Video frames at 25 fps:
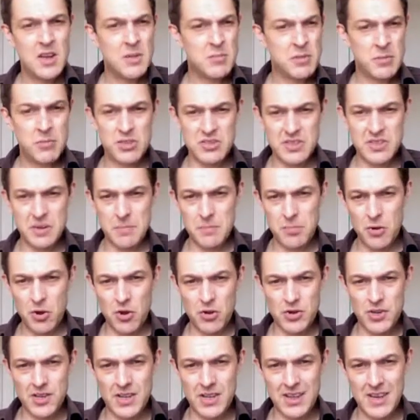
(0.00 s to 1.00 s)
but most
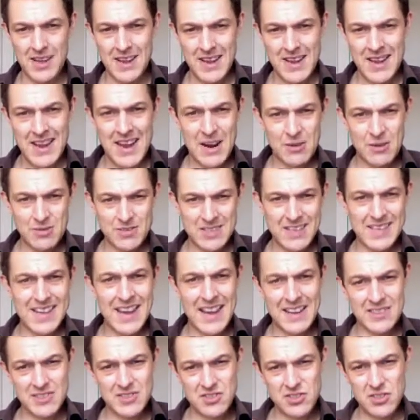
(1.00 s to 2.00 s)
importantly, how to
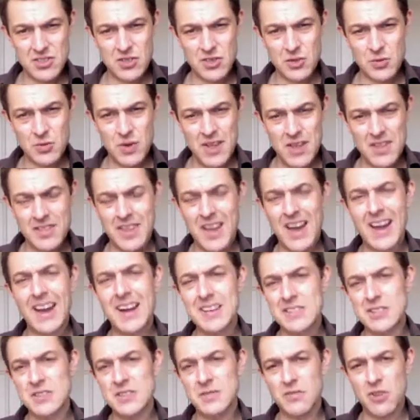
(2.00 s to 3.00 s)
get to the
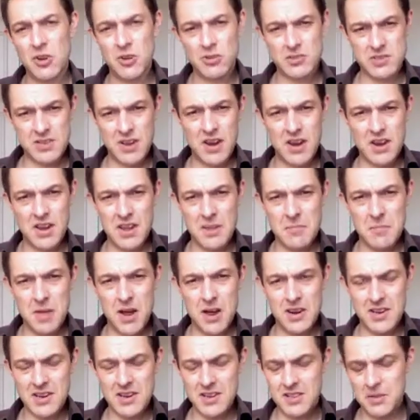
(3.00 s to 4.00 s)
heart of your target
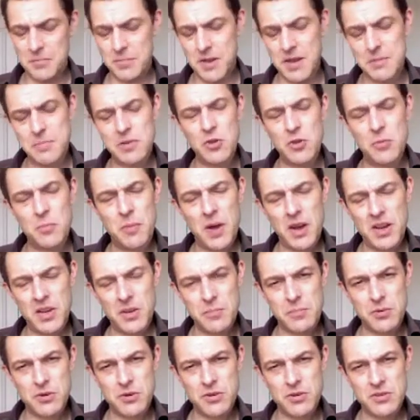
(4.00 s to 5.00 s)
market, the people who buy your
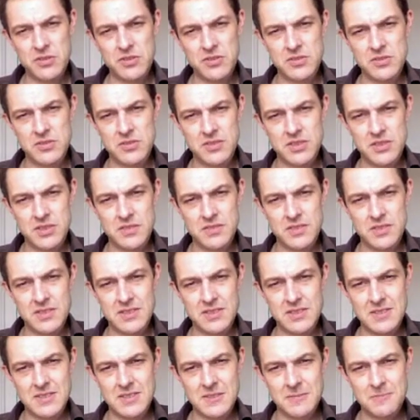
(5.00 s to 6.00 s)
products and
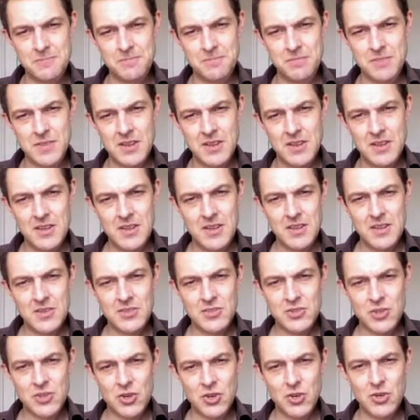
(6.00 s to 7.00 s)
services.
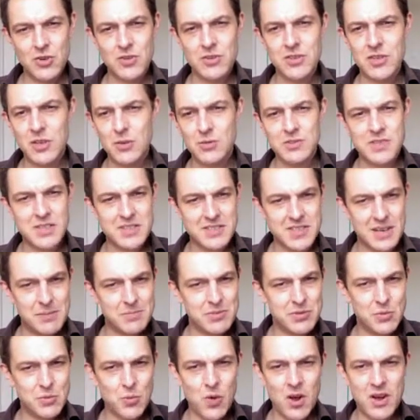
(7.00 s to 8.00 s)
So use the
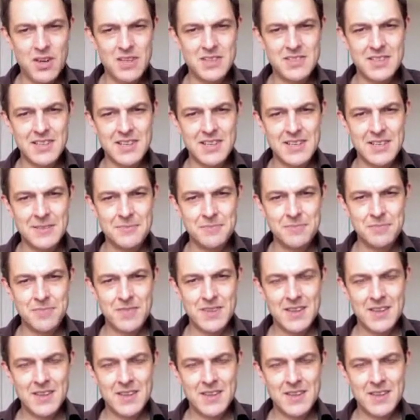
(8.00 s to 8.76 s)
tips wisely